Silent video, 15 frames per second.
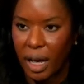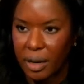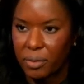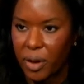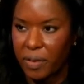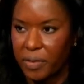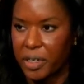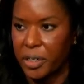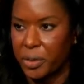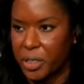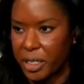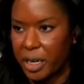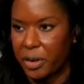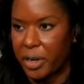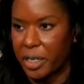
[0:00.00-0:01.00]
non-revenue
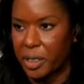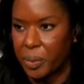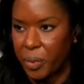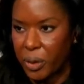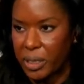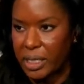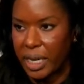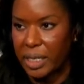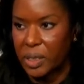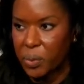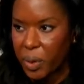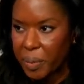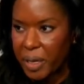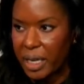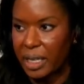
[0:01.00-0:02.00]
generating sports like
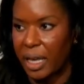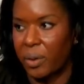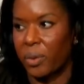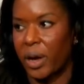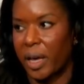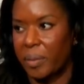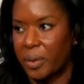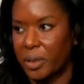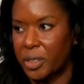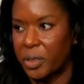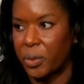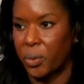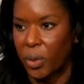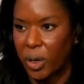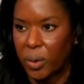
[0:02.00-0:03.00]
swimming, like we're able
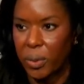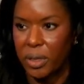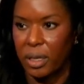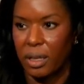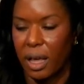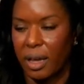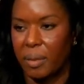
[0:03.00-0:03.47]
to work with a